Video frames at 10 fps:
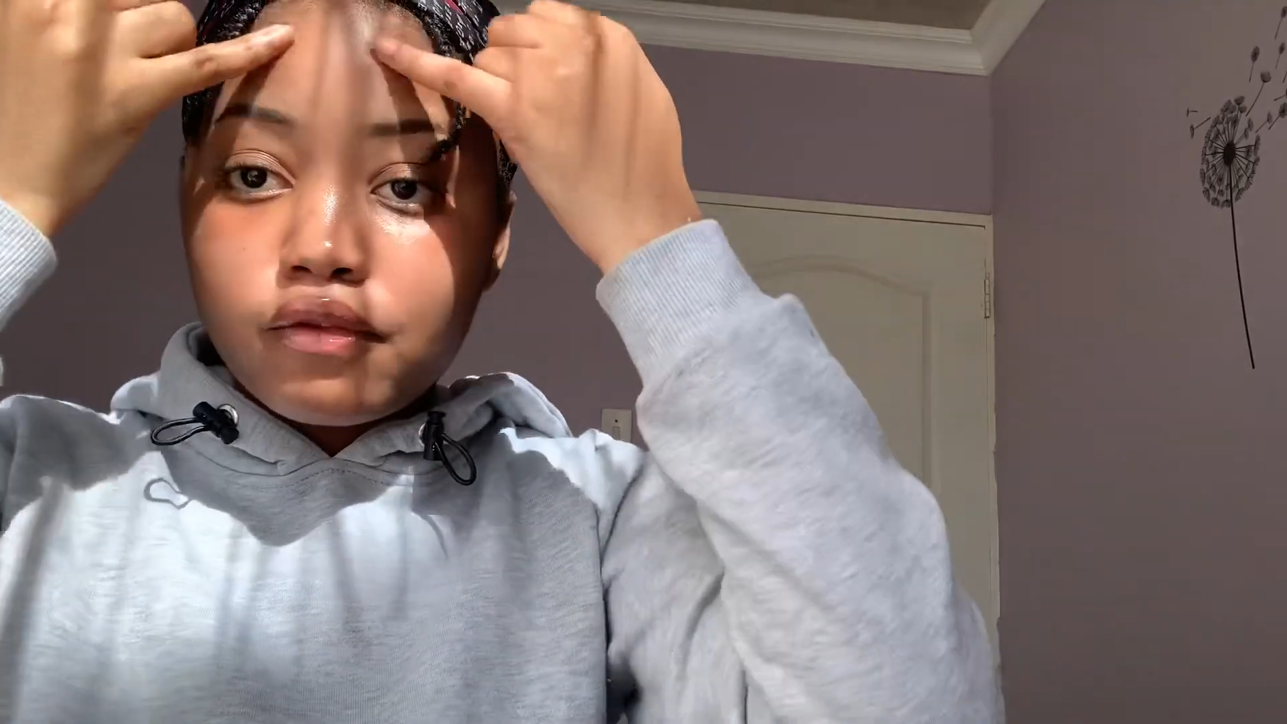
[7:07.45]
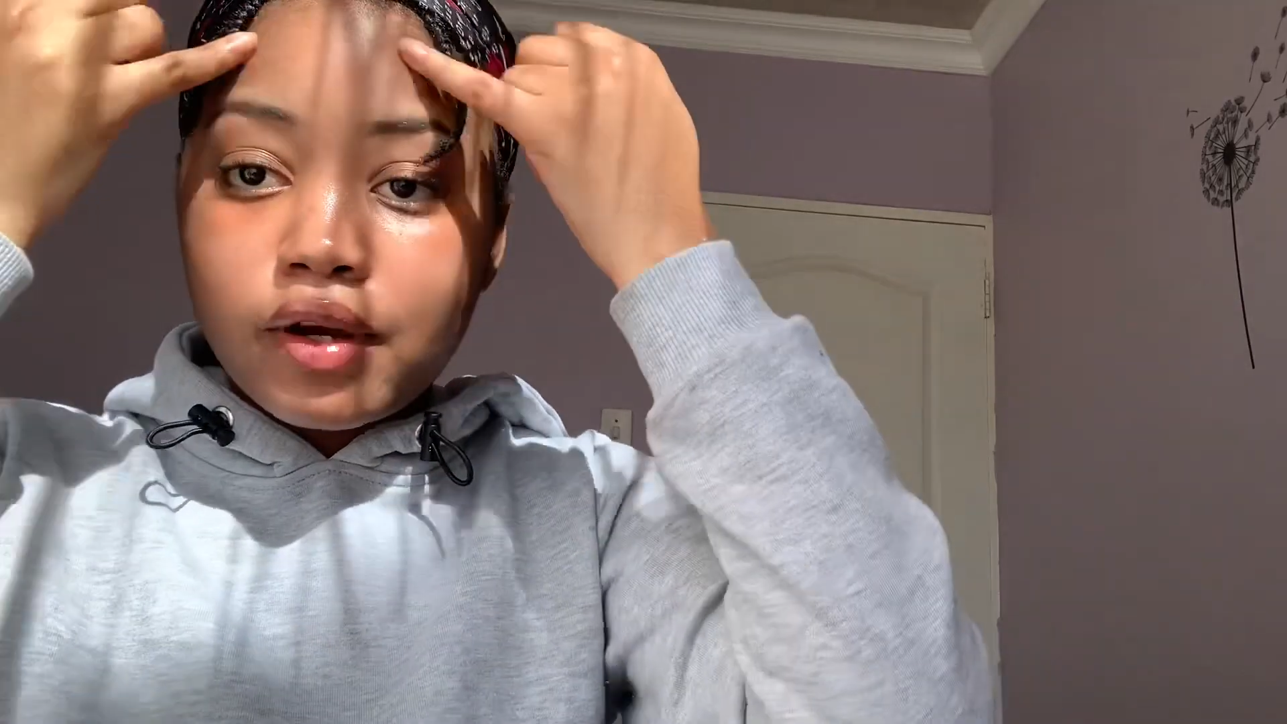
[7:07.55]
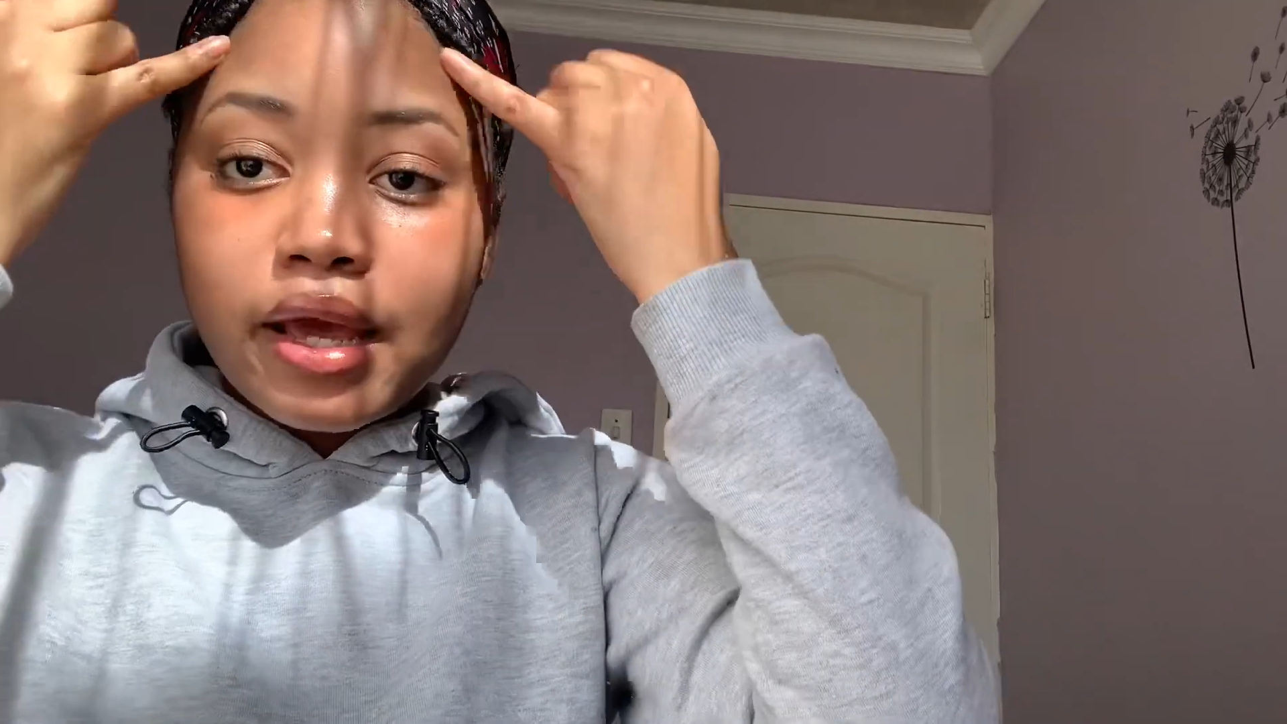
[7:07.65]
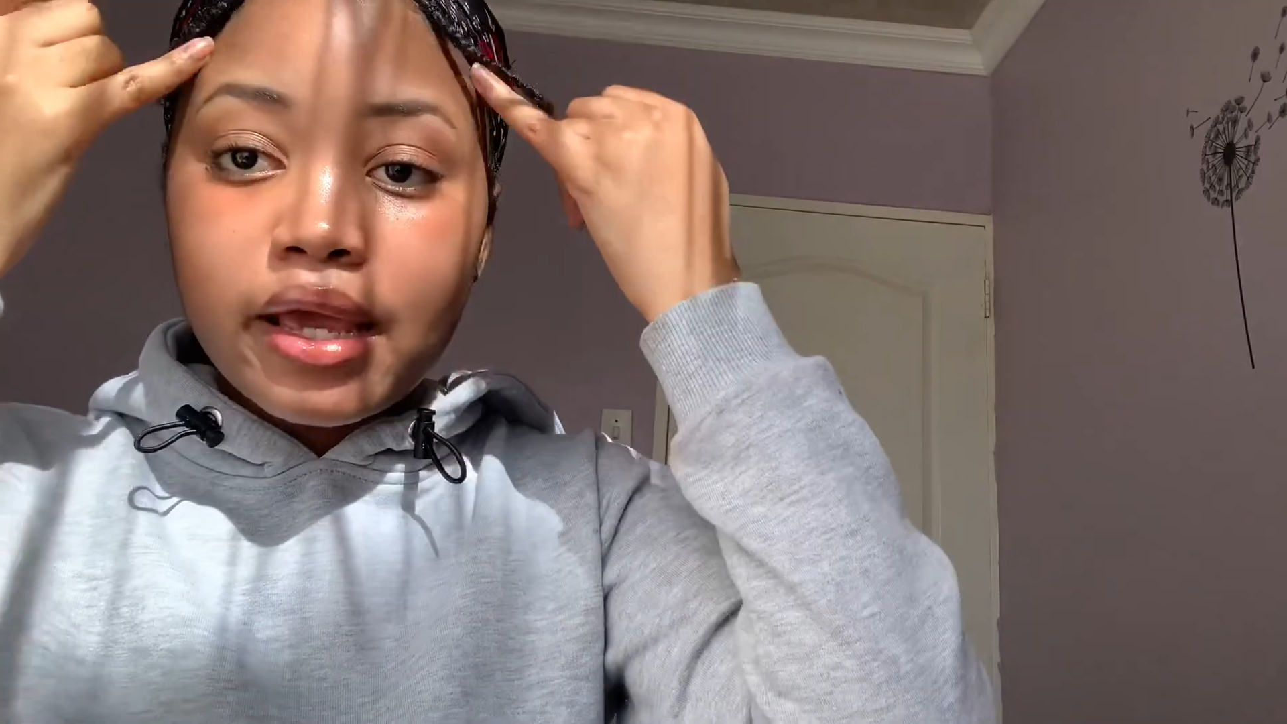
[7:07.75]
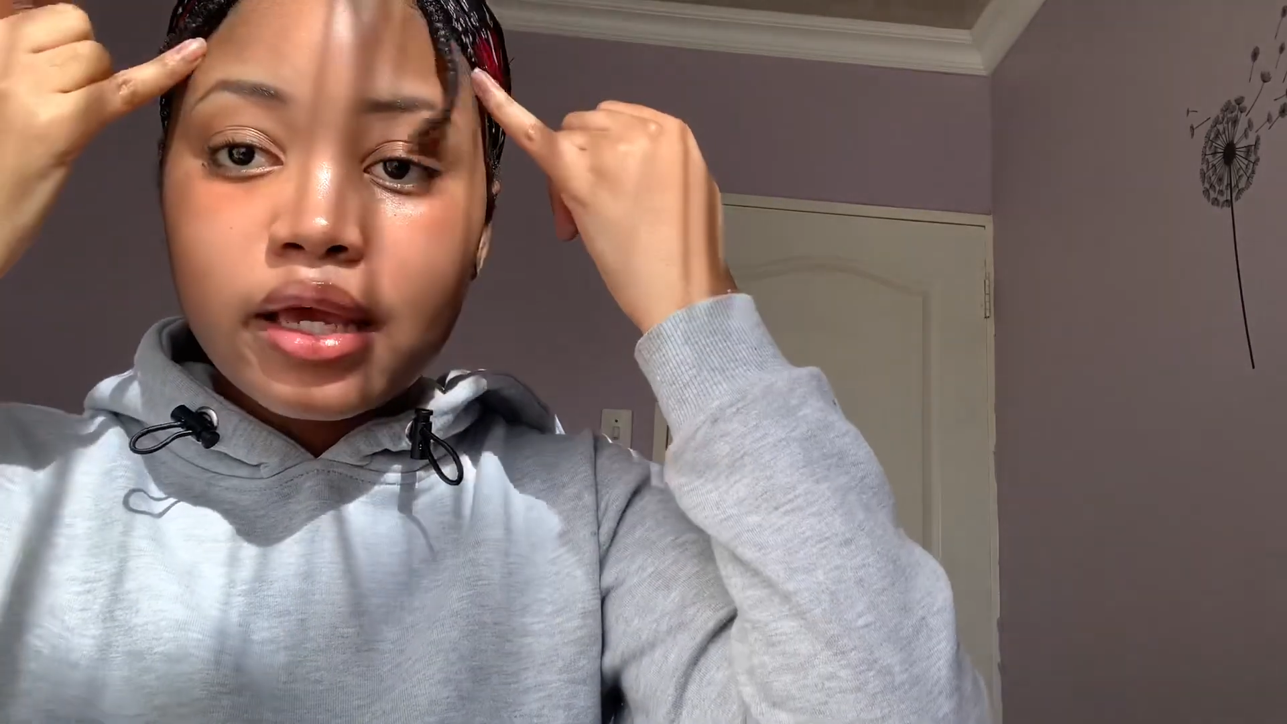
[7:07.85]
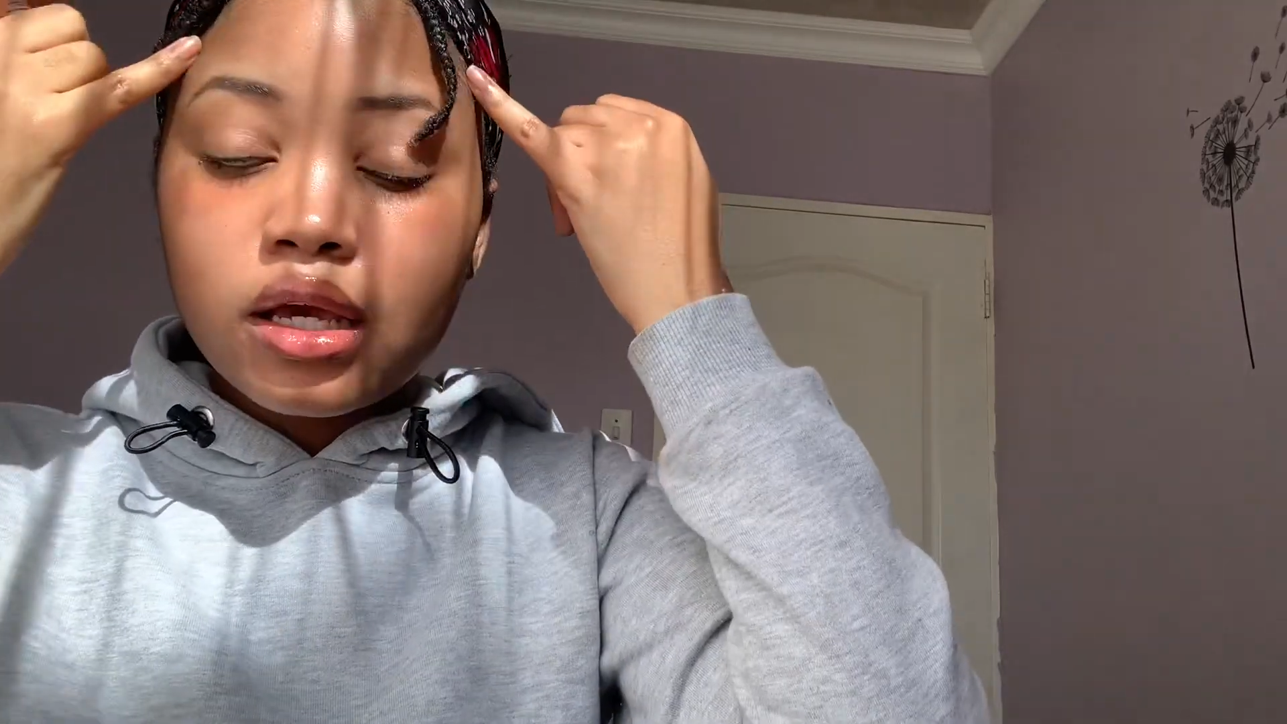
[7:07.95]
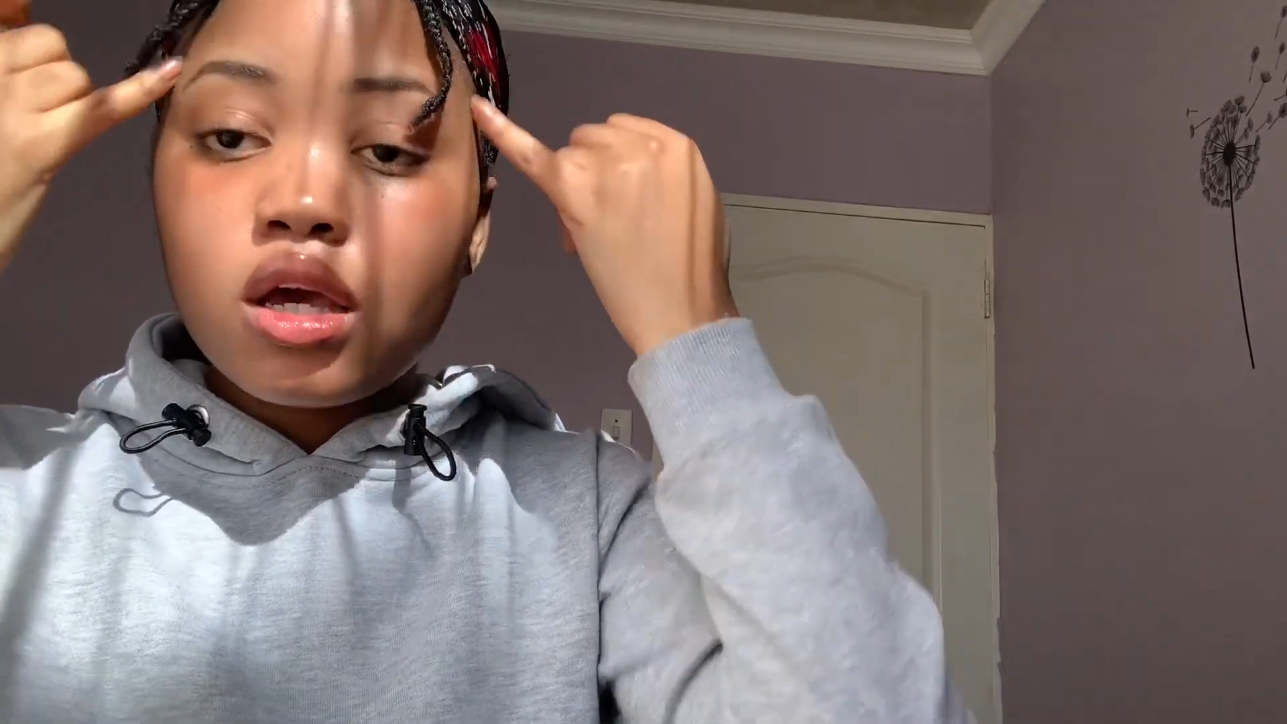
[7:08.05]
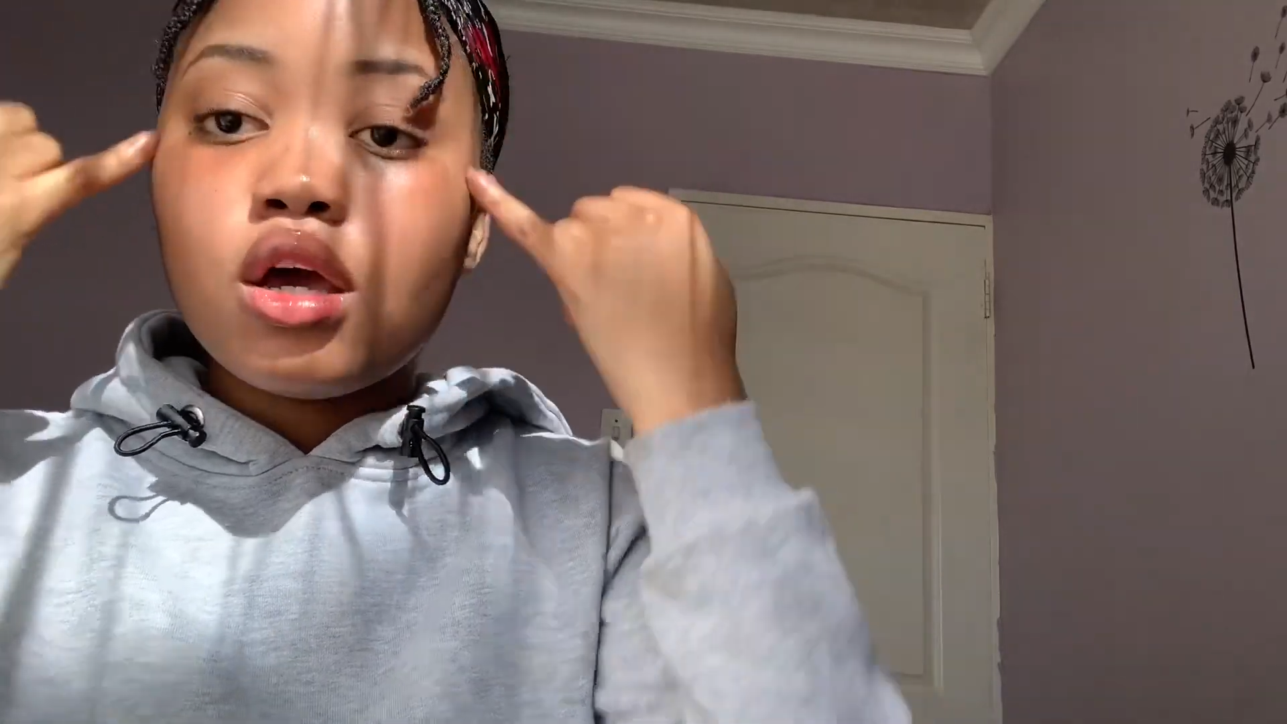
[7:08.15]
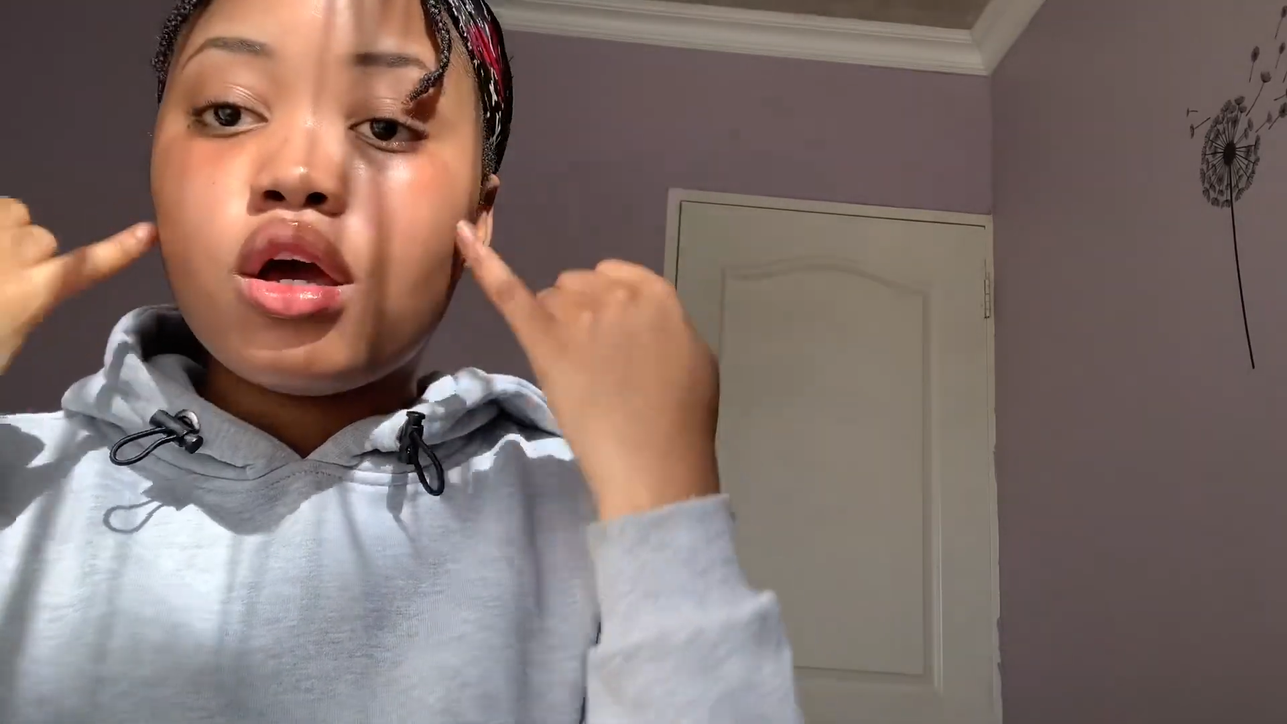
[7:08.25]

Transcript: for like